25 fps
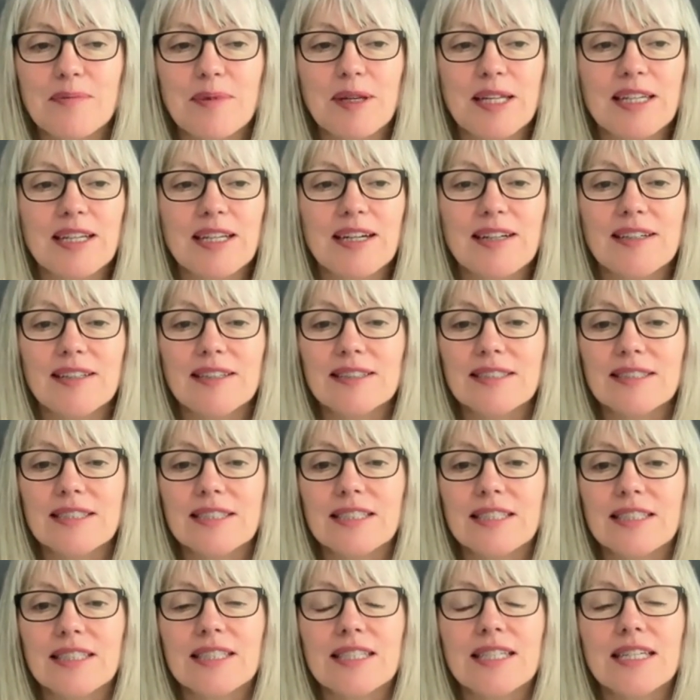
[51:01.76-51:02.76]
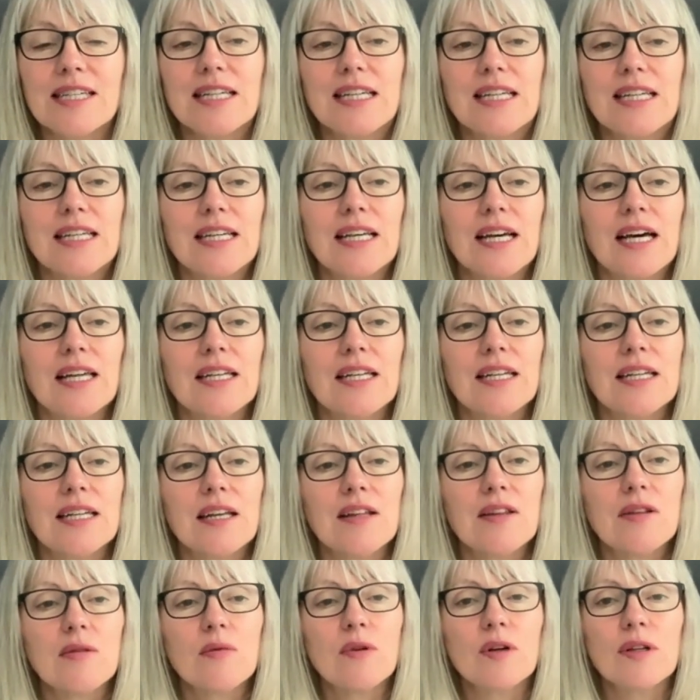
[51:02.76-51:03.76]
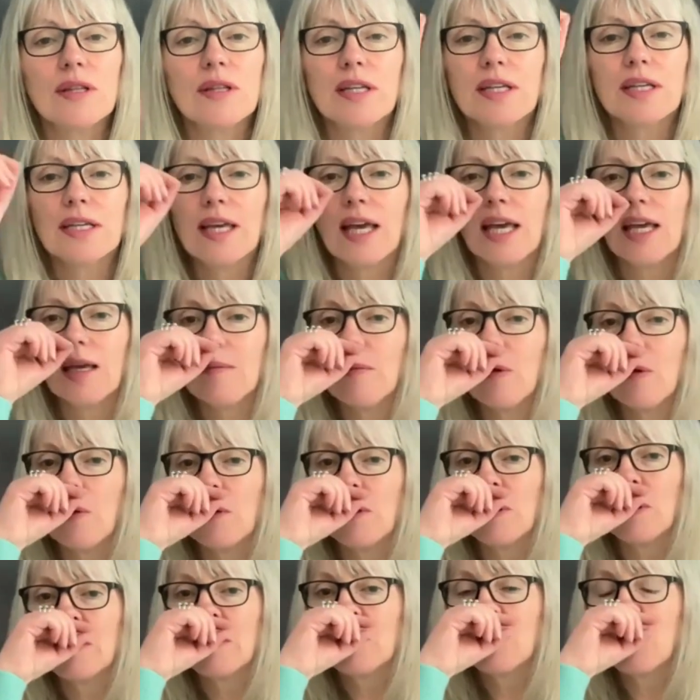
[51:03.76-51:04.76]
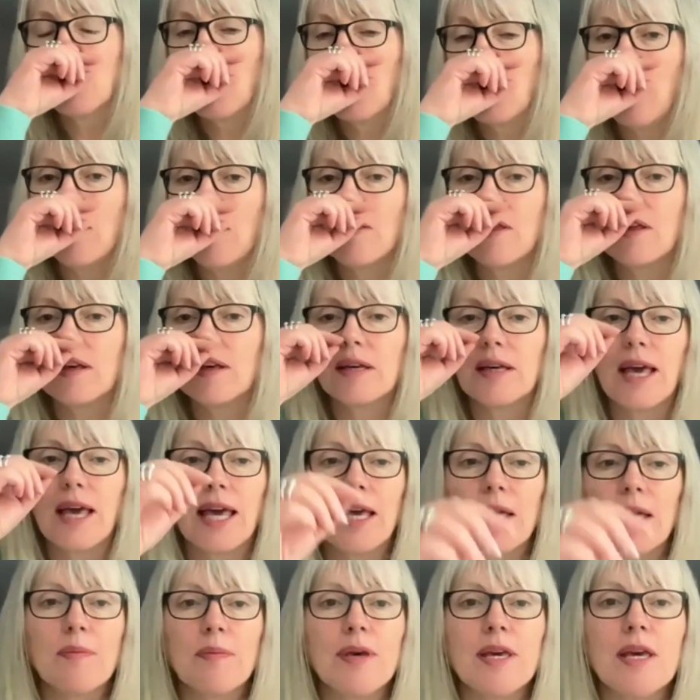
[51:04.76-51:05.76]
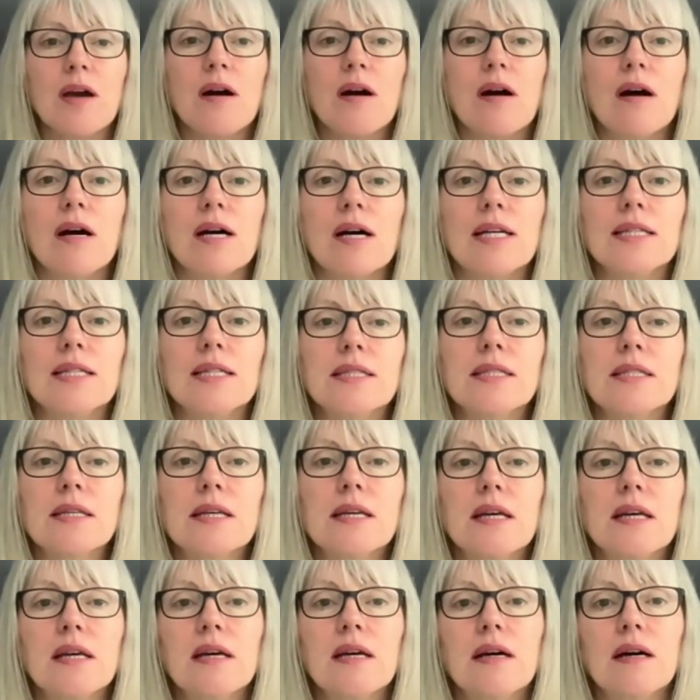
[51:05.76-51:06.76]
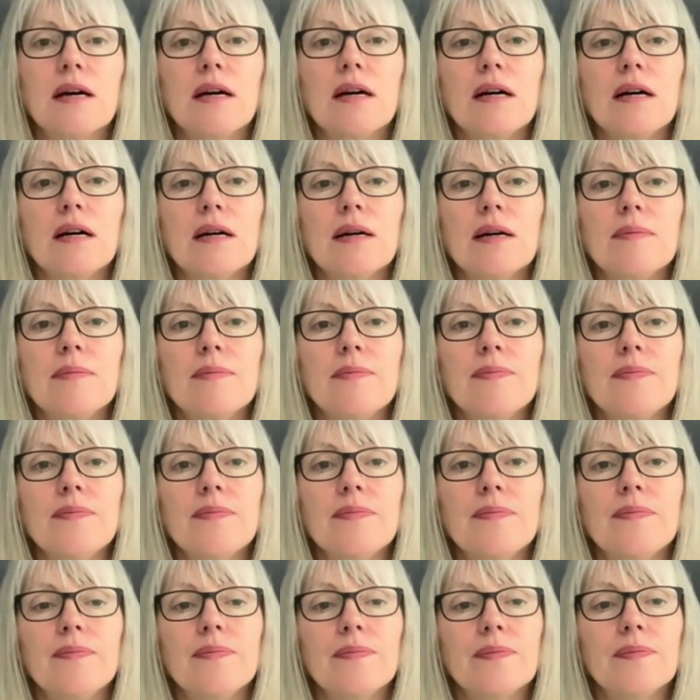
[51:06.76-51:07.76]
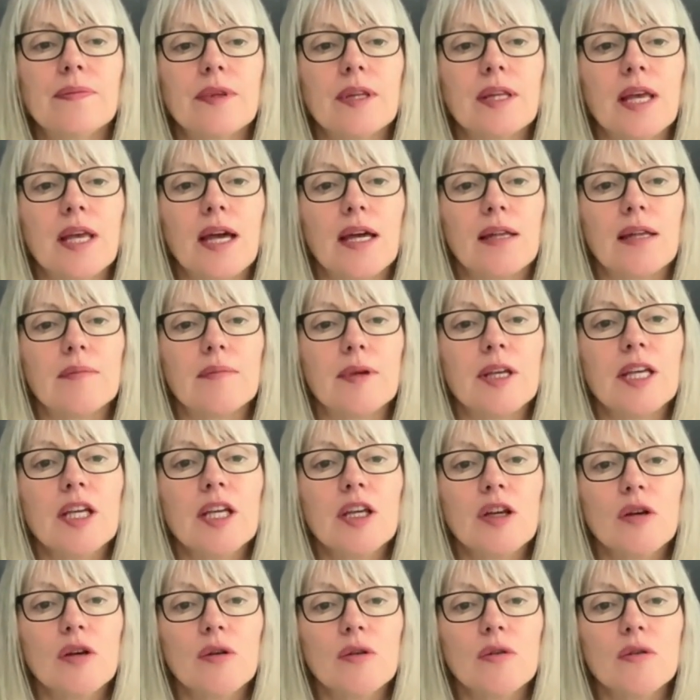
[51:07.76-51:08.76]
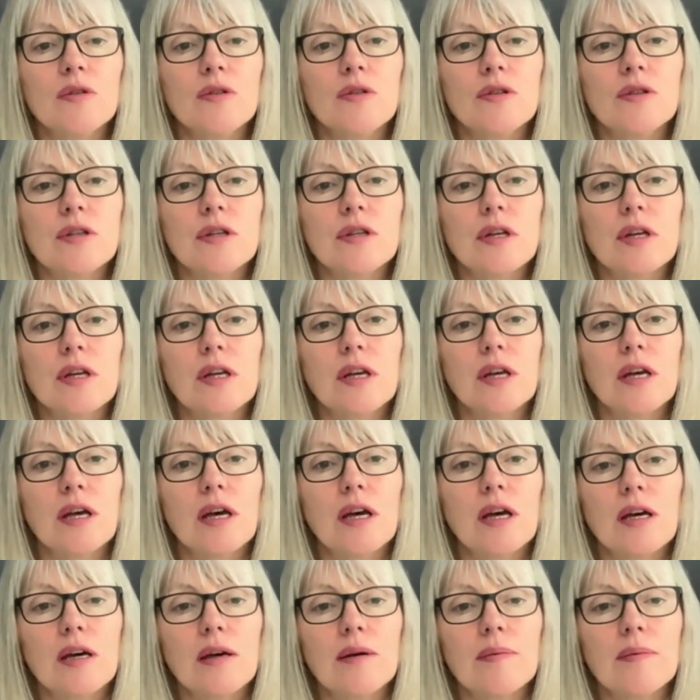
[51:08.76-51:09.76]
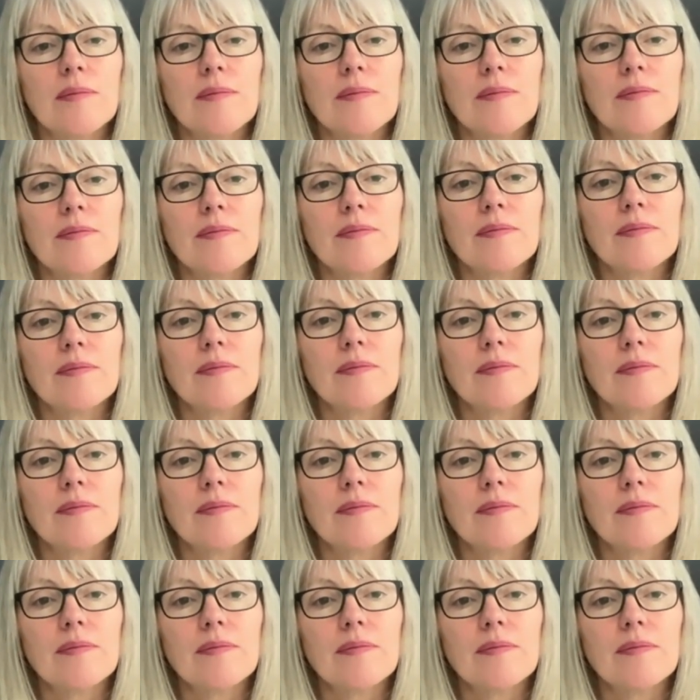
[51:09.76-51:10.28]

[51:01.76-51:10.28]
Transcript: been answered. And another one that came on is what other KPIs can be used to